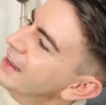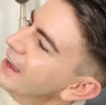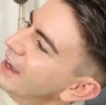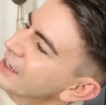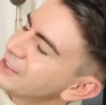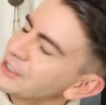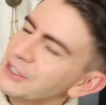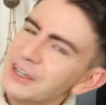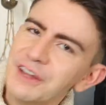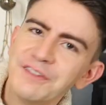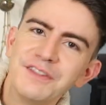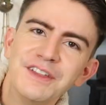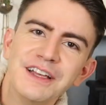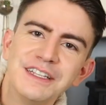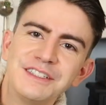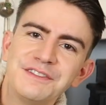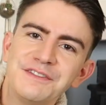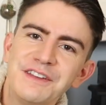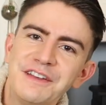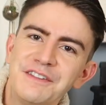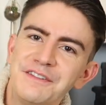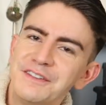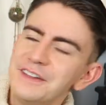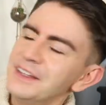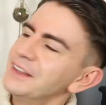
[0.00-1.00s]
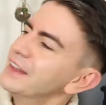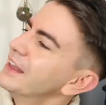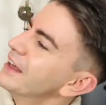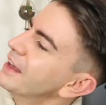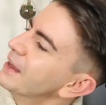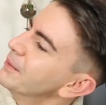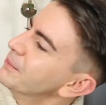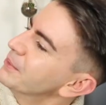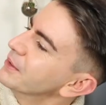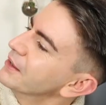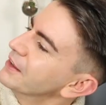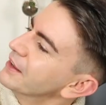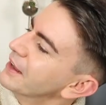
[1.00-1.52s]
I don't know if there's 50
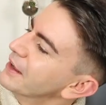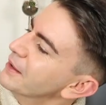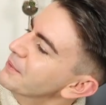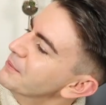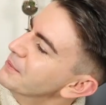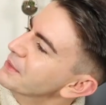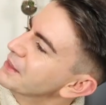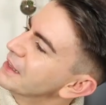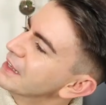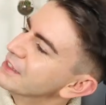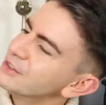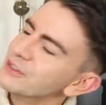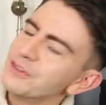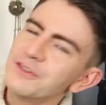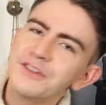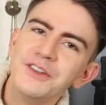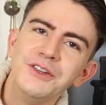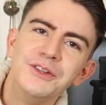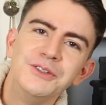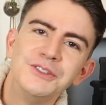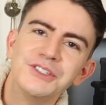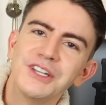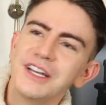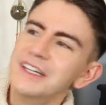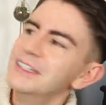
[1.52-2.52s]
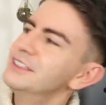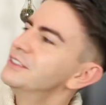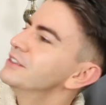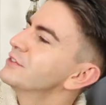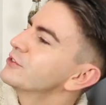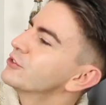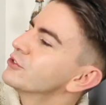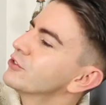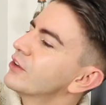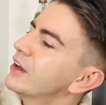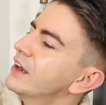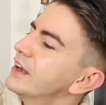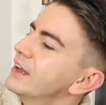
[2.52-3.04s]
there, but there's a few shades of
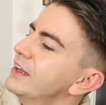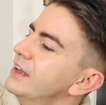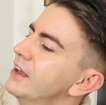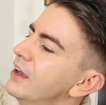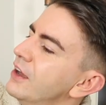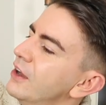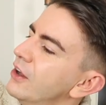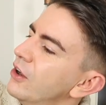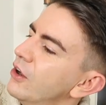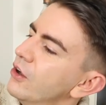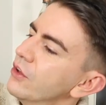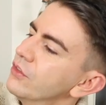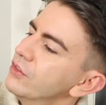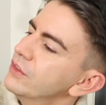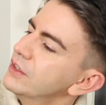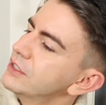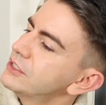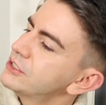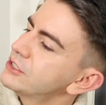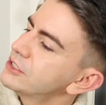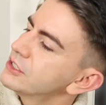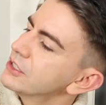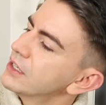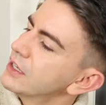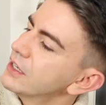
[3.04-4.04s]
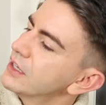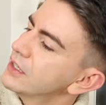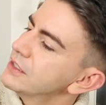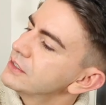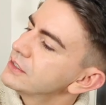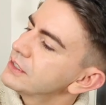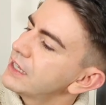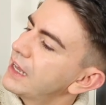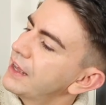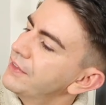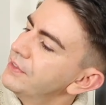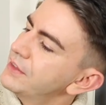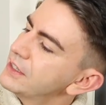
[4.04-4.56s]
grey on this
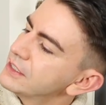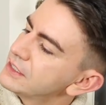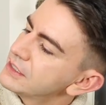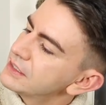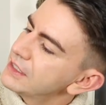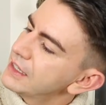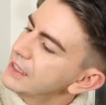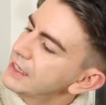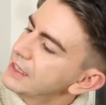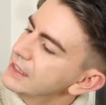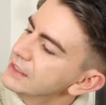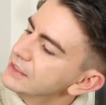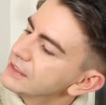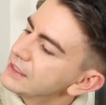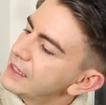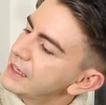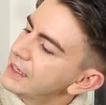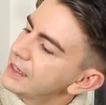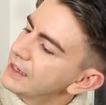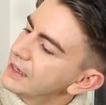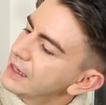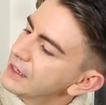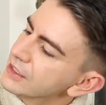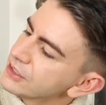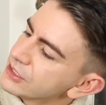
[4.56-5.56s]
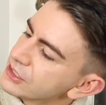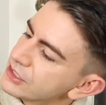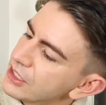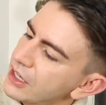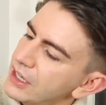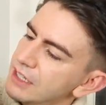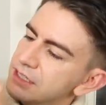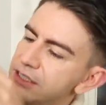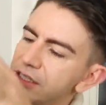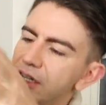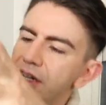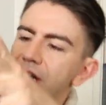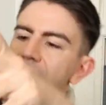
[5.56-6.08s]
shirt, and this is in a
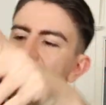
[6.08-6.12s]
size